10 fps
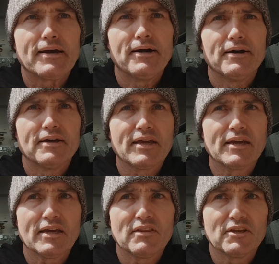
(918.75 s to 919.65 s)

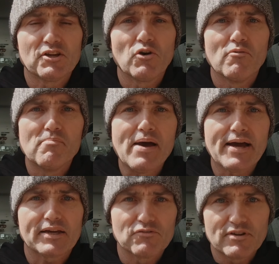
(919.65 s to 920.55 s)
and then going
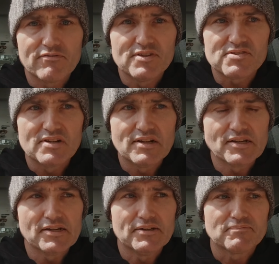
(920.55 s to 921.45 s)
back and
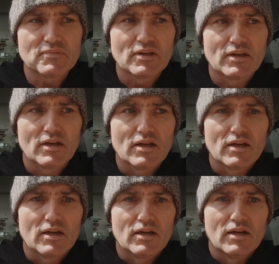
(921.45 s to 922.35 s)
revisiting it.
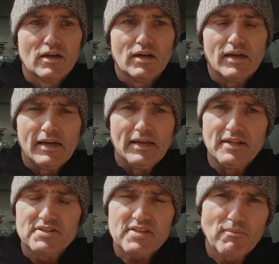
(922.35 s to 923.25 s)

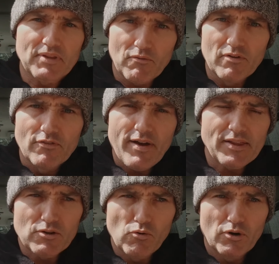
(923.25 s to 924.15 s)
And the same with that River
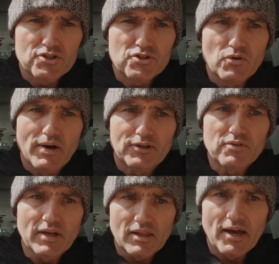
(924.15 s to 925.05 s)
Valley Gorge. You know, I
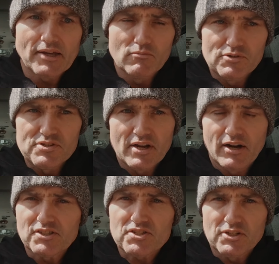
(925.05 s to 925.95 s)
knew that lichen was
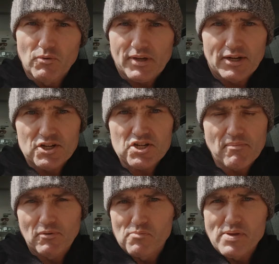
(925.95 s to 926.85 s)
there. I just didn't know what kind of
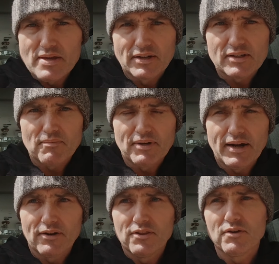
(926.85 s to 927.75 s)
shape it would be in coming
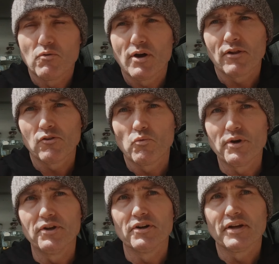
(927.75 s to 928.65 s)
out of the
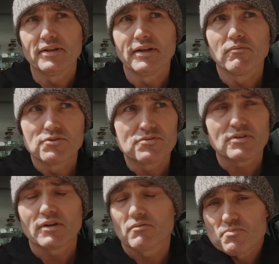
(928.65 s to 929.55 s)
winter, and it
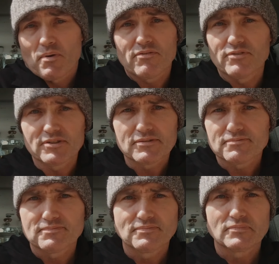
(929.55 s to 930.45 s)
was perfect.
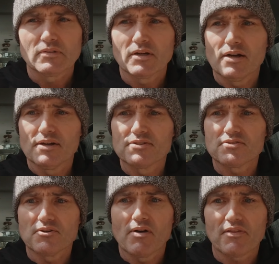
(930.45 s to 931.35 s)

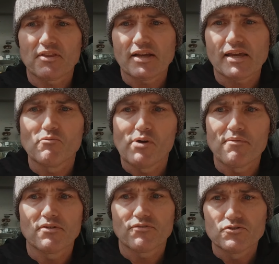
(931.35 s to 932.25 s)
So I think I came
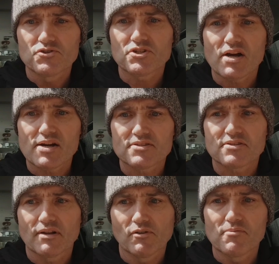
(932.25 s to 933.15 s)
away with a few
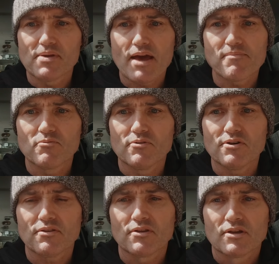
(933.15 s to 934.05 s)
shots that I'm going to be happy
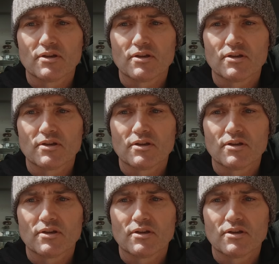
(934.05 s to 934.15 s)
with.